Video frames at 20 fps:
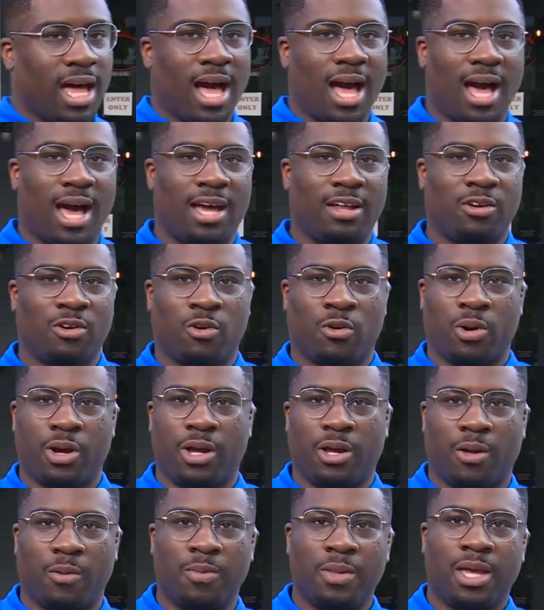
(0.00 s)
Hot
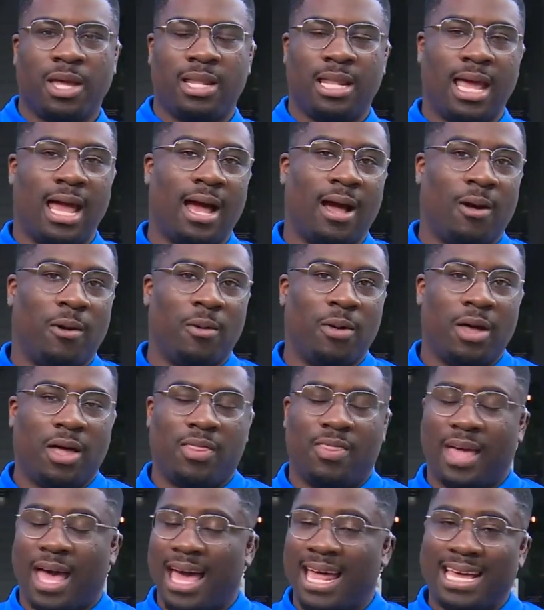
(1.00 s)
Grill. Now,
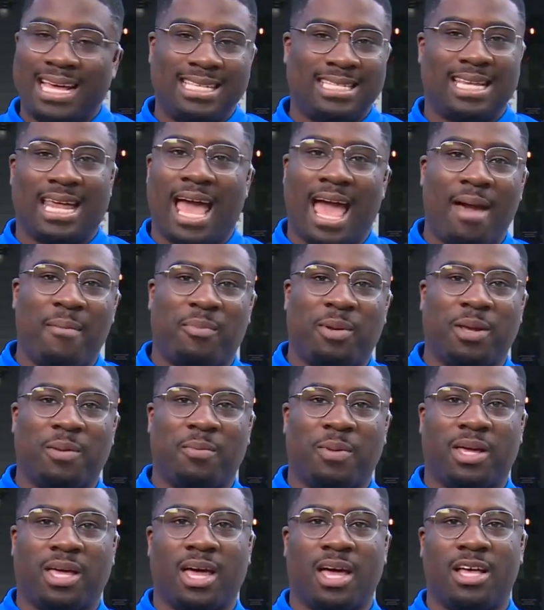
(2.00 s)
that isn't happening
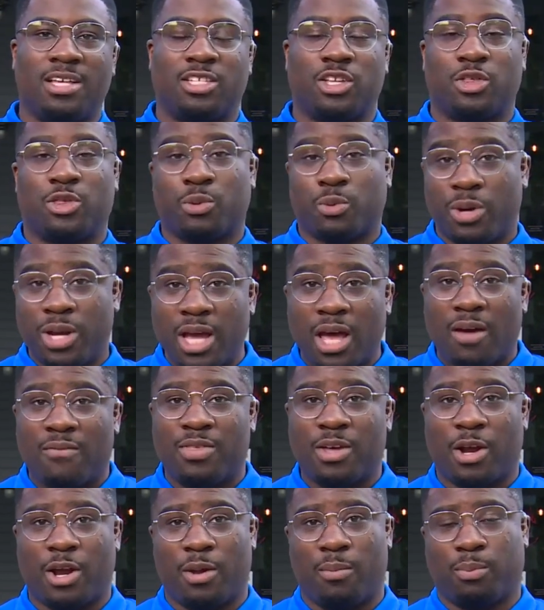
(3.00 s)
because three of
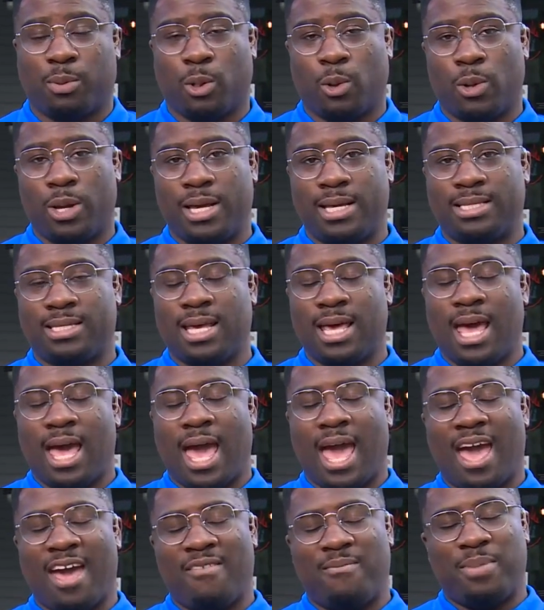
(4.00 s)
their employees
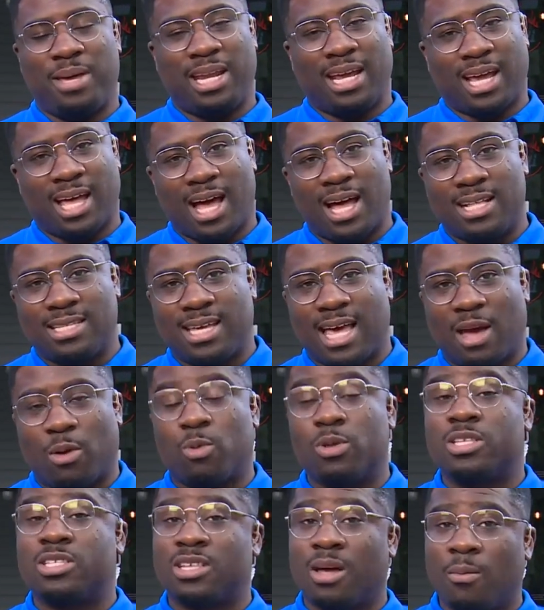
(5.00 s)
have been in contact
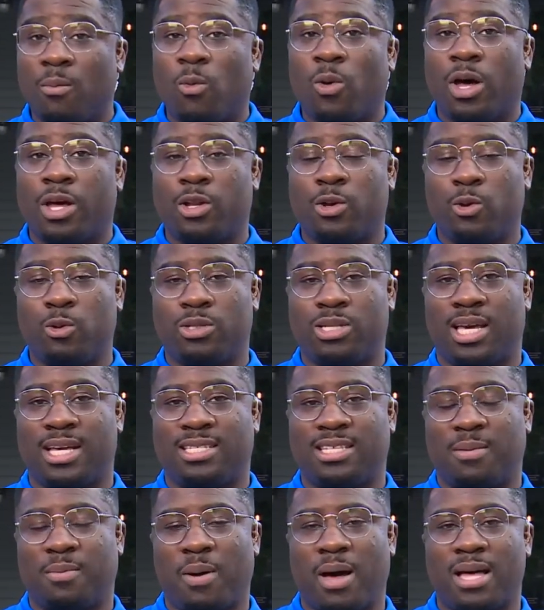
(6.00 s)
with someone who
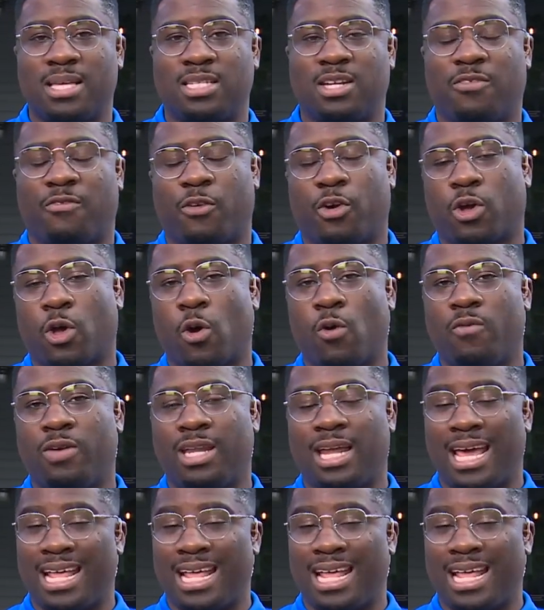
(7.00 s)
tested positive for COVID,